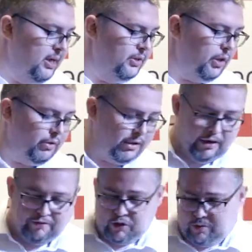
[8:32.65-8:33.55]
So, you
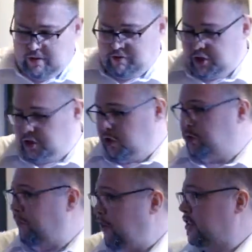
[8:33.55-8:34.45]
know, if you, if you just
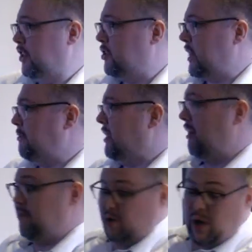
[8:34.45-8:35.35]
use the first thing you slap
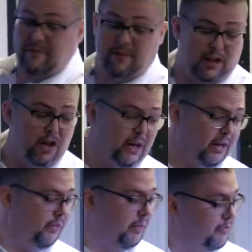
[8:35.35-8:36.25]
together, you haven't learned
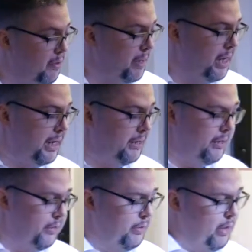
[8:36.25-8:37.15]
anything from it and
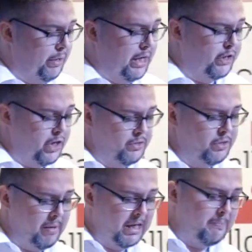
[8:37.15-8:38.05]
you don't get a chance
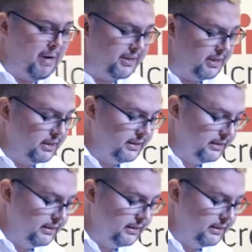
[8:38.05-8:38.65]
to make it better.